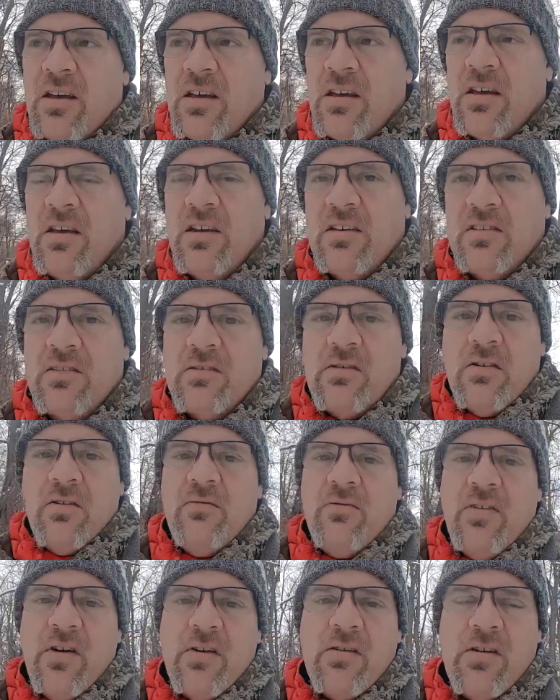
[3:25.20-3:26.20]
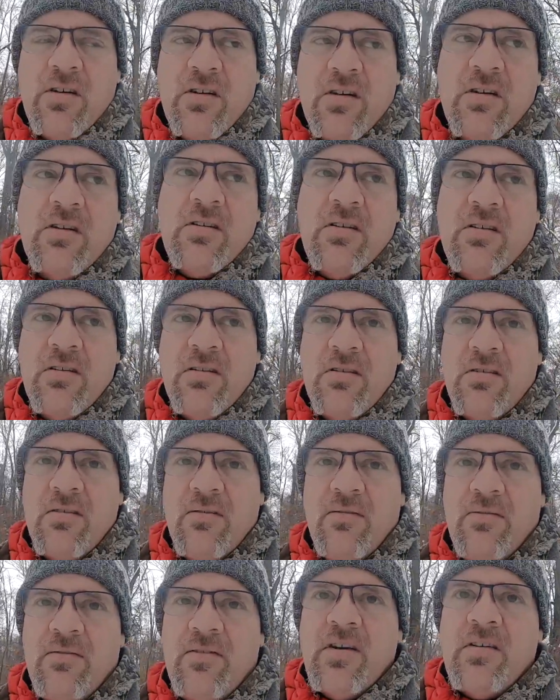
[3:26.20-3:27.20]
It is very,
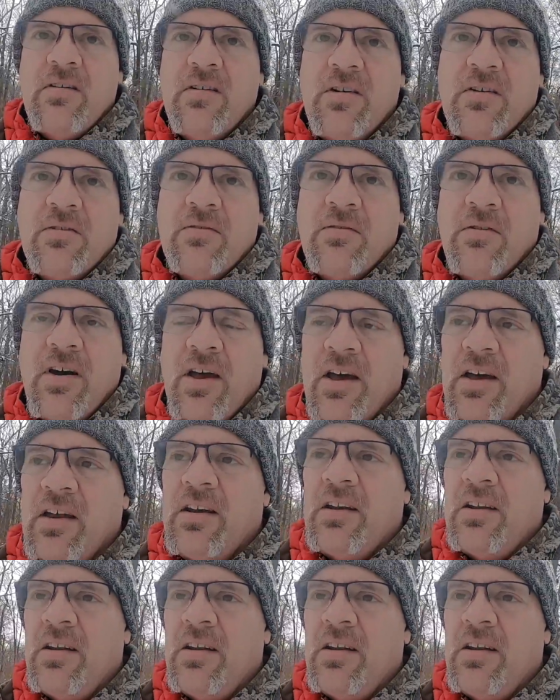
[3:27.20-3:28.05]
very quiet.